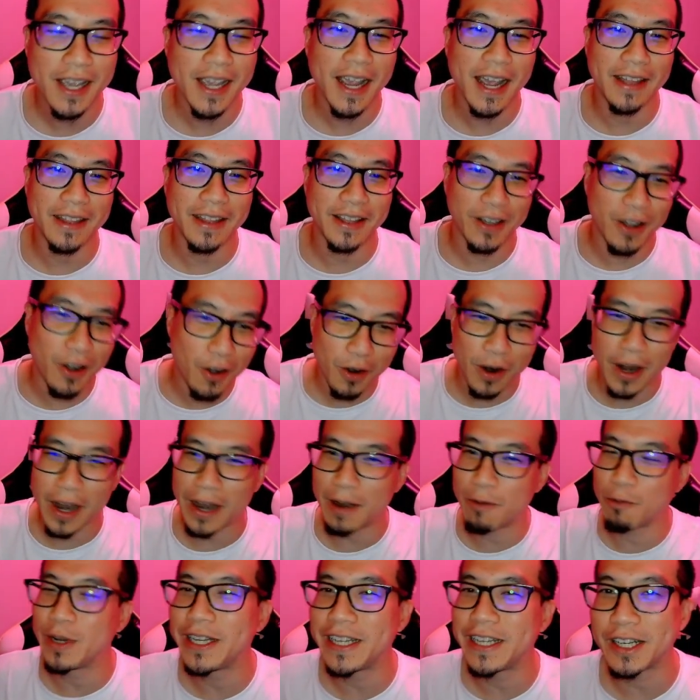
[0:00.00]
and they go, oh, hey,
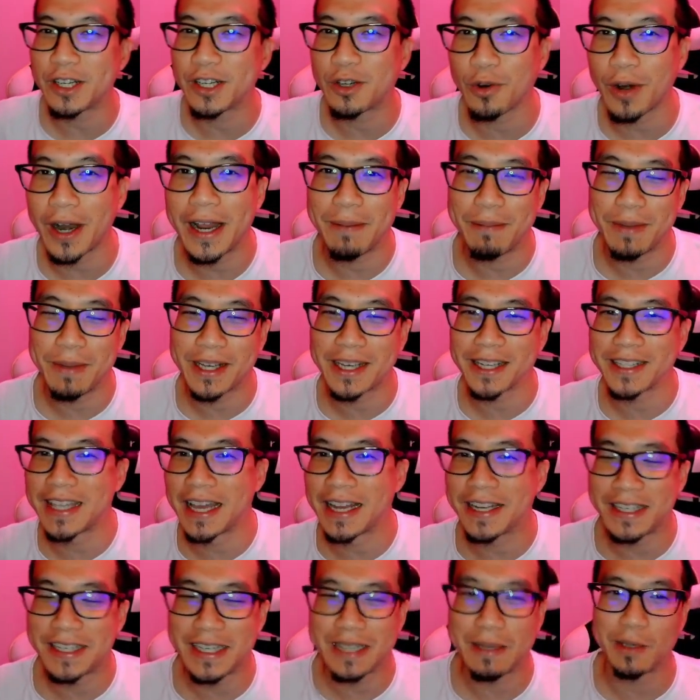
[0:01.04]
we did great because
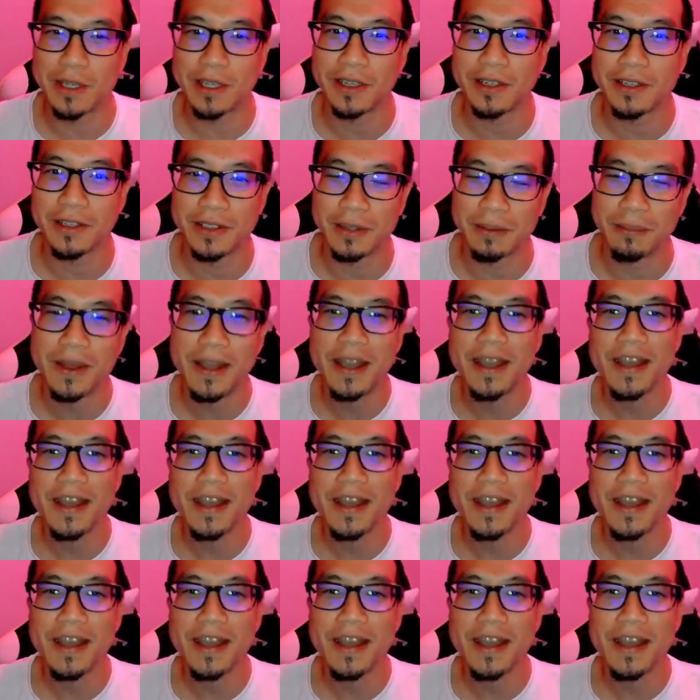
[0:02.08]
that team killed him.